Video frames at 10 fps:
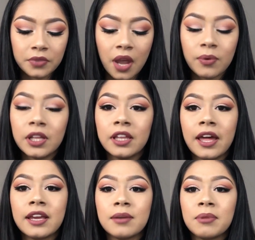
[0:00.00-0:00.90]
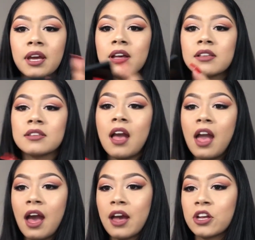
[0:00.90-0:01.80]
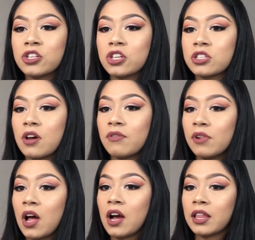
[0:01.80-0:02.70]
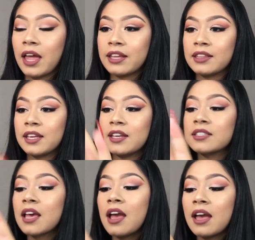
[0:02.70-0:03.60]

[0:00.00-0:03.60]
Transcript: I really like it because I could just vlog like this